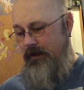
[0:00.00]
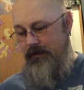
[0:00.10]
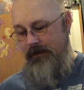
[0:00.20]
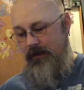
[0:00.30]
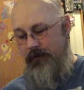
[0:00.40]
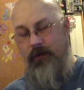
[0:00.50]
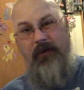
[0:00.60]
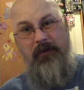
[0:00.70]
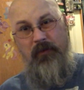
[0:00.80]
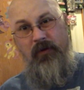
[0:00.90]
I was like, come on,
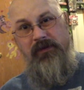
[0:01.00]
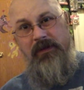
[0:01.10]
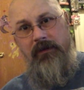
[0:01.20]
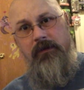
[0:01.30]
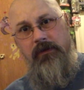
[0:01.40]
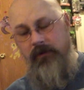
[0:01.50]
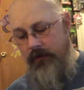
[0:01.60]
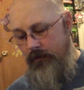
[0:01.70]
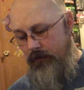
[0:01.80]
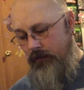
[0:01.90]
Grant Morrison, I know
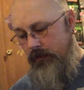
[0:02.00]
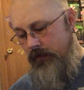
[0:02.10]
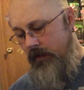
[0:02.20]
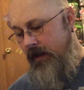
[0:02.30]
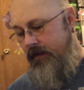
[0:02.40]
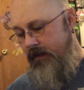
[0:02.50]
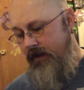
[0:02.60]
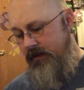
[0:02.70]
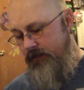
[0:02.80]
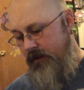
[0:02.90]
you like the
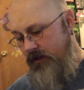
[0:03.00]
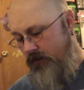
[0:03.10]
X-Men,